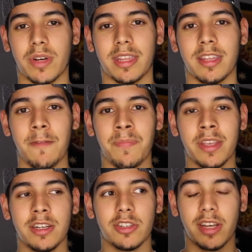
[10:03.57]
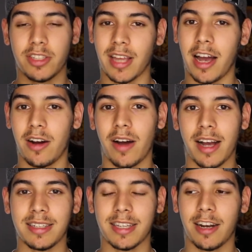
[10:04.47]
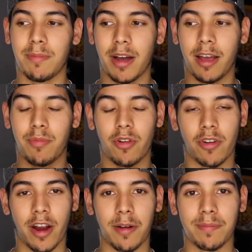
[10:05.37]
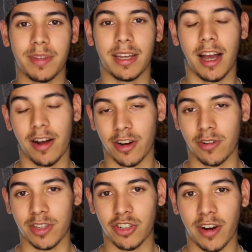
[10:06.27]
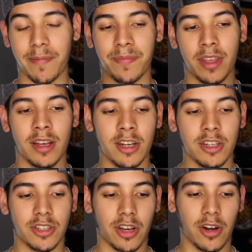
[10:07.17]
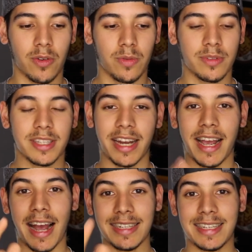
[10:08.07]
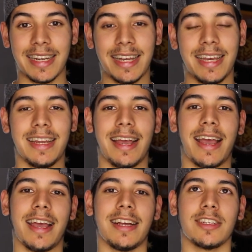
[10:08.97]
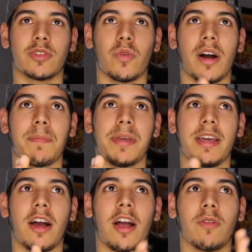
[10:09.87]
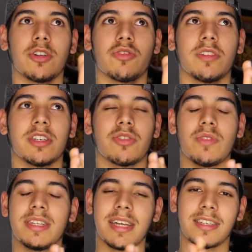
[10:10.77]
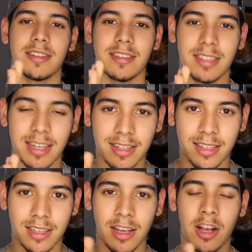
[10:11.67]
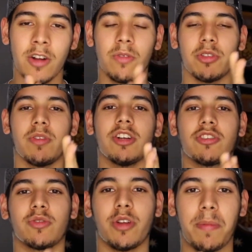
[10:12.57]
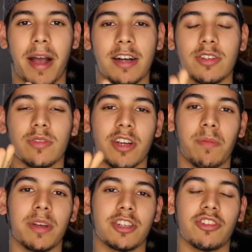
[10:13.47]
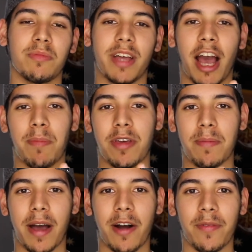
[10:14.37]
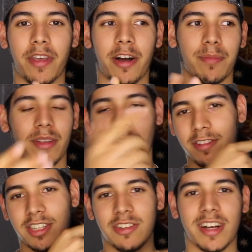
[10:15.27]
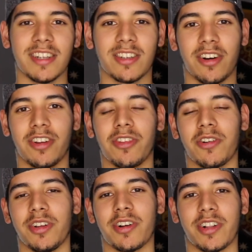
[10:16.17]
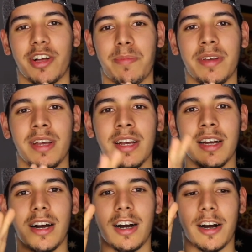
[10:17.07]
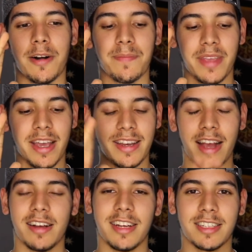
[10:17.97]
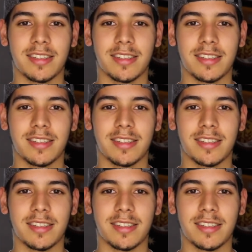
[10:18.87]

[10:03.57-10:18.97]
with. So that's how I set up my program and how I currently train. So today I did hit a squat PR, which was 3 sets of 6 with 320 pounds, which I'm extremely happy about. Obviously you guys saw it in the earlier clip. And yeah,